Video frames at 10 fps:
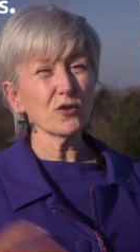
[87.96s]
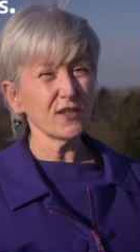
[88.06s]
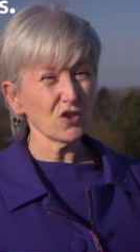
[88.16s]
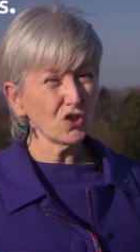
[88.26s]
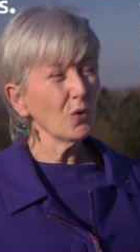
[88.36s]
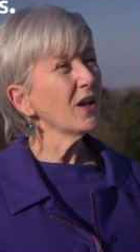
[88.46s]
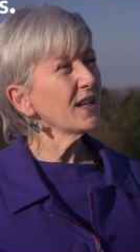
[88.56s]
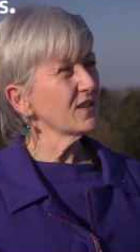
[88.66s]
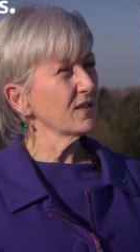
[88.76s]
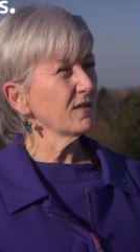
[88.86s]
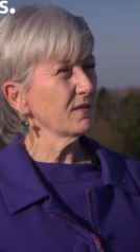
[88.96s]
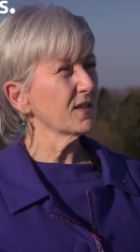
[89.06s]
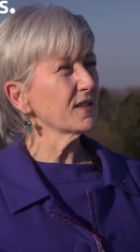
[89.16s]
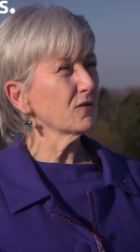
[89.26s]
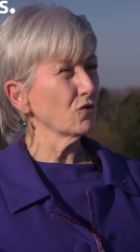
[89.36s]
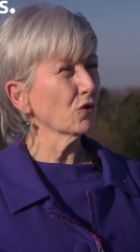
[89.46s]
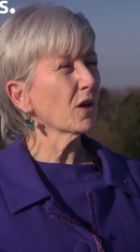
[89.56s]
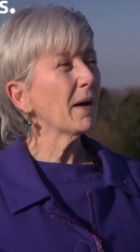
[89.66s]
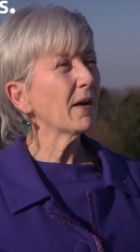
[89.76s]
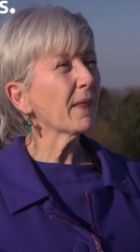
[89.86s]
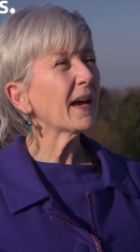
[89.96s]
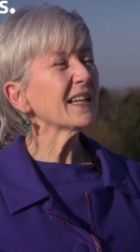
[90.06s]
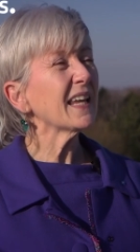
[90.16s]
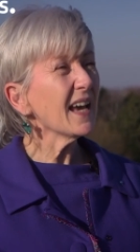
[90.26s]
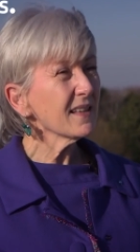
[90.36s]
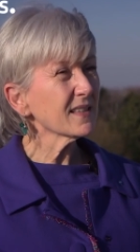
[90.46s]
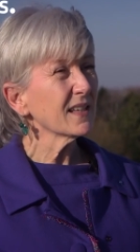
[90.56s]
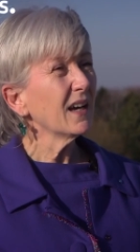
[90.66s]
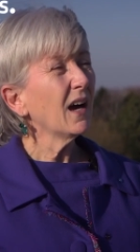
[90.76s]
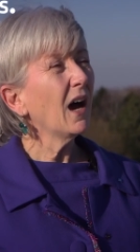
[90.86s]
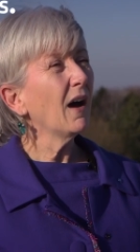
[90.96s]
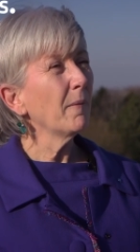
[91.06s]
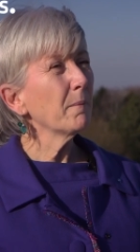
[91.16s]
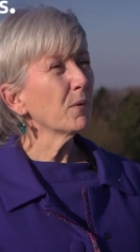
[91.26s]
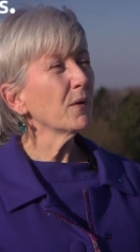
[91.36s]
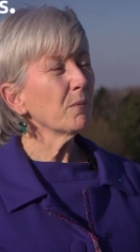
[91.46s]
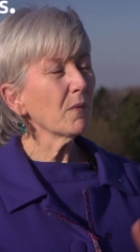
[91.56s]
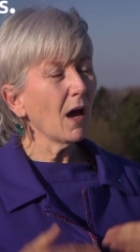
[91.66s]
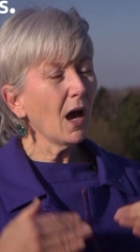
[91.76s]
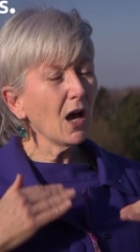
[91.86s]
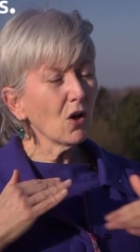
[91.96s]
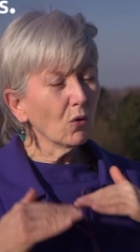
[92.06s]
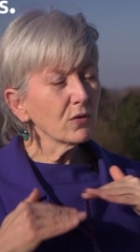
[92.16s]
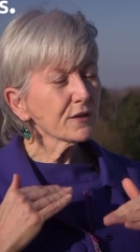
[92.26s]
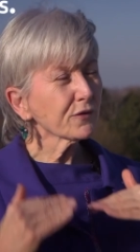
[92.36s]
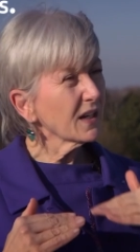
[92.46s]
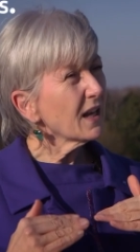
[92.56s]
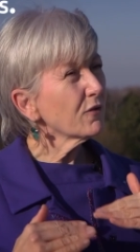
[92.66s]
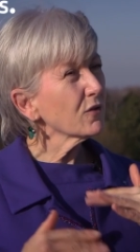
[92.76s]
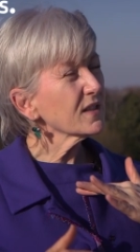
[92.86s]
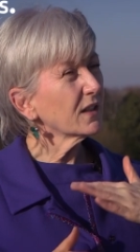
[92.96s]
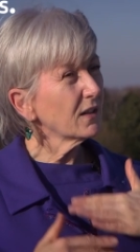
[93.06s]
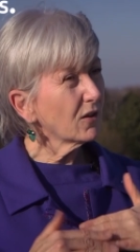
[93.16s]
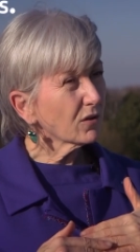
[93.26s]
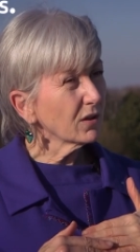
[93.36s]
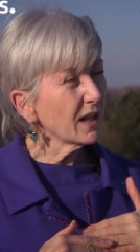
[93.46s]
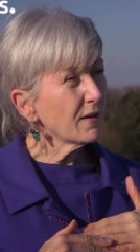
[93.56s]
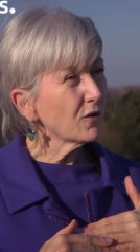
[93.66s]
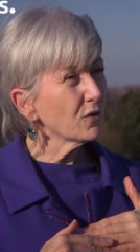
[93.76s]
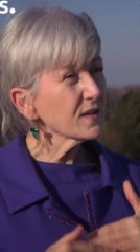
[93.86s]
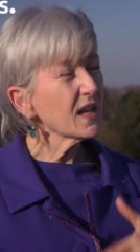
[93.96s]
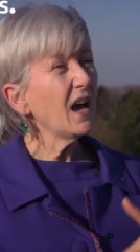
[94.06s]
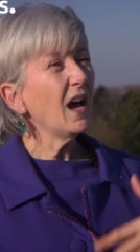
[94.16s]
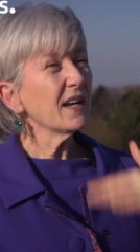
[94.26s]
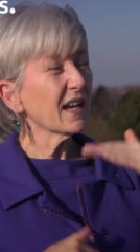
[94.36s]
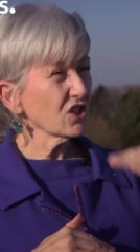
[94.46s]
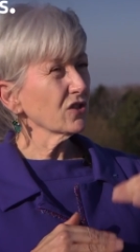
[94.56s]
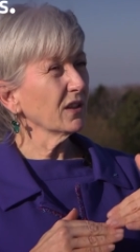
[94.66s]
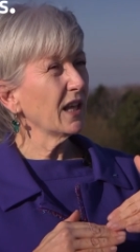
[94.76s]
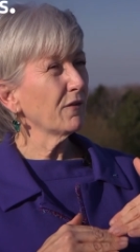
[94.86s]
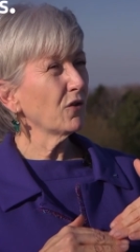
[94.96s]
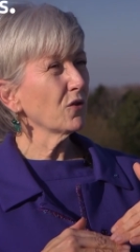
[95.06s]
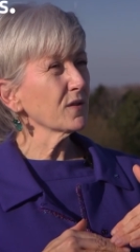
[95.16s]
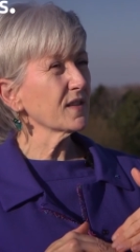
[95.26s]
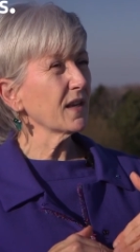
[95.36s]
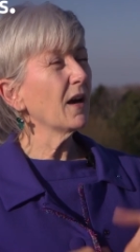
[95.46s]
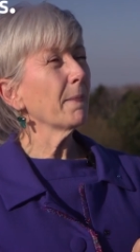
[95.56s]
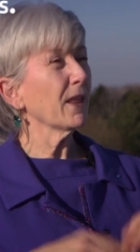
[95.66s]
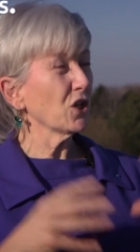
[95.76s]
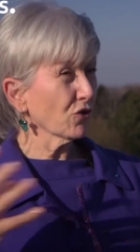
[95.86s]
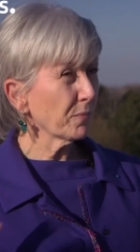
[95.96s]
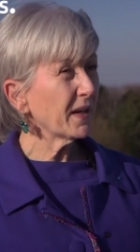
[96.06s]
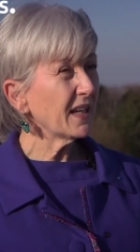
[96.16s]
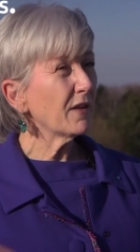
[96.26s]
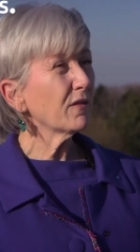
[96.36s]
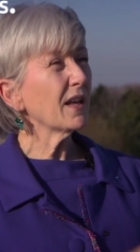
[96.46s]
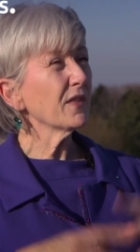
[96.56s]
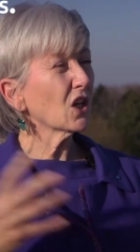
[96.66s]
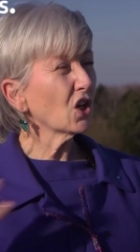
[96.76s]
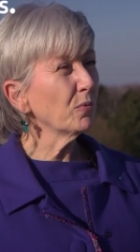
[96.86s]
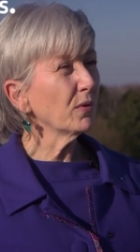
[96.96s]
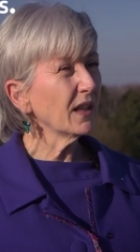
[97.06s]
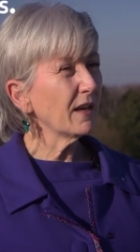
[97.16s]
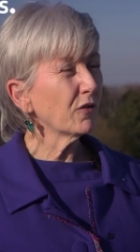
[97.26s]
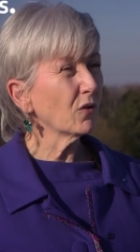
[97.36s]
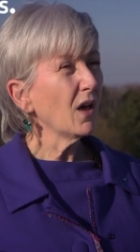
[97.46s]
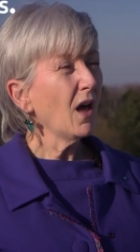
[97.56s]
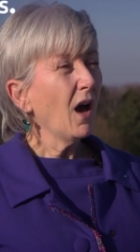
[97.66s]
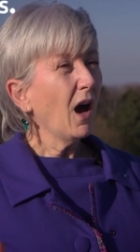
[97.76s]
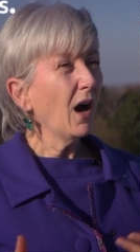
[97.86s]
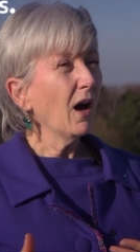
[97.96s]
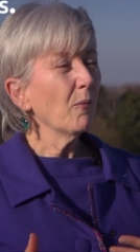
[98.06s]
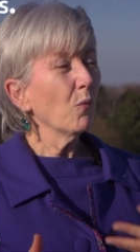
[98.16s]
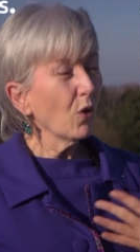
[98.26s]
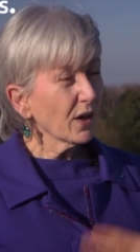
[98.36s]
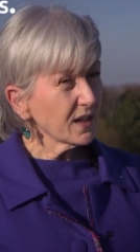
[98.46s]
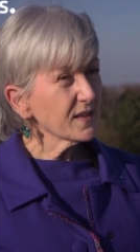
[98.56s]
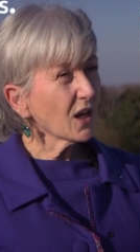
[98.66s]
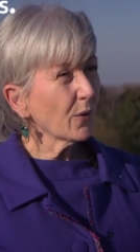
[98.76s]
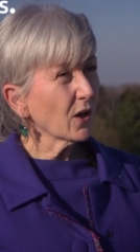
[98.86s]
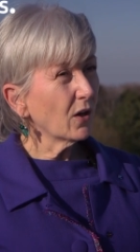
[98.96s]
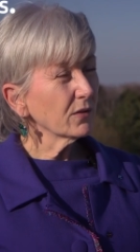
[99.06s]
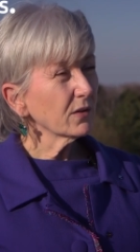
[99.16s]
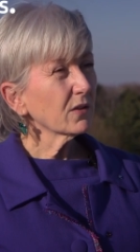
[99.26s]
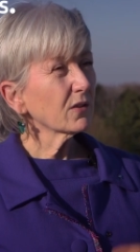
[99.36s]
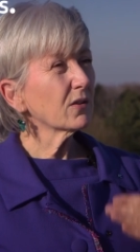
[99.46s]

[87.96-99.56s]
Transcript: course, it's too early to, to talk about that yet, um, but at all different levels, at local levels, national levels, the European level and the global level, um, work is going on.